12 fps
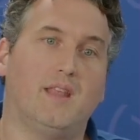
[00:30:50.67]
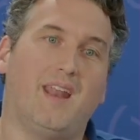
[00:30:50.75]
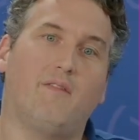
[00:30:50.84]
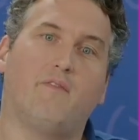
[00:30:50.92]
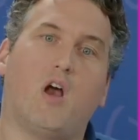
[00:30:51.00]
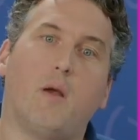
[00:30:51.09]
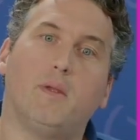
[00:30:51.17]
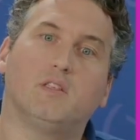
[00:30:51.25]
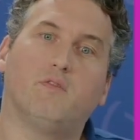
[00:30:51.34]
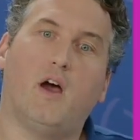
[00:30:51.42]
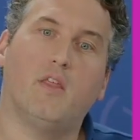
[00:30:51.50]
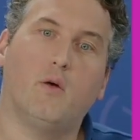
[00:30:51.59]
and that environments
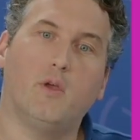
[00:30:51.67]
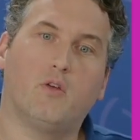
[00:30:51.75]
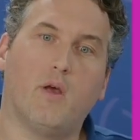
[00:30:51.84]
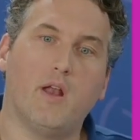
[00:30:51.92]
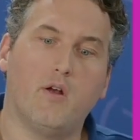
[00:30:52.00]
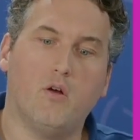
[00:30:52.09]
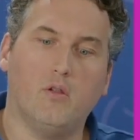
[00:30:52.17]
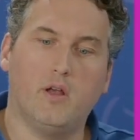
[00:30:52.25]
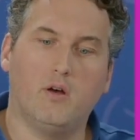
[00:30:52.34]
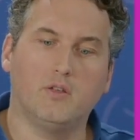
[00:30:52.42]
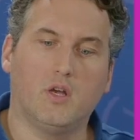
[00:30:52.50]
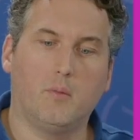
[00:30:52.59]
file that we created
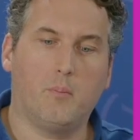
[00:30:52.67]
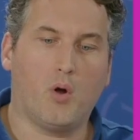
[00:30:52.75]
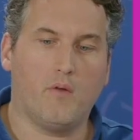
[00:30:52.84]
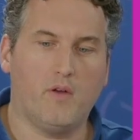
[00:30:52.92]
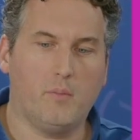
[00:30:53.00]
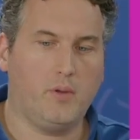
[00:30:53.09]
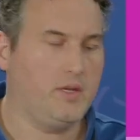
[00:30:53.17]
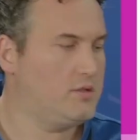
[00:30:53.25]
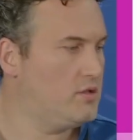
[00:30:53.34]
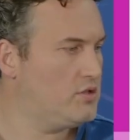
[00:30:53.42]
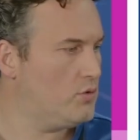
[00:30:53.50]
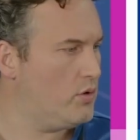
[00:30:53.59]
earlier is a perfect place
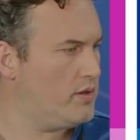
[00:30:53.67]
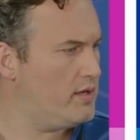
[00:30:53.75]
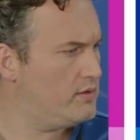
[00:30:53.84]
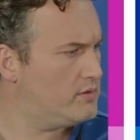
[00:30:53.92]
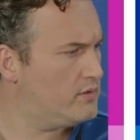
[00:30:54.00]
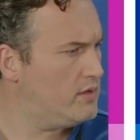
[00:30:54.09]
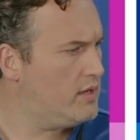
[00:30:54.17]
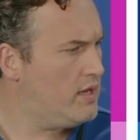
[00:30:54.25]
to store these.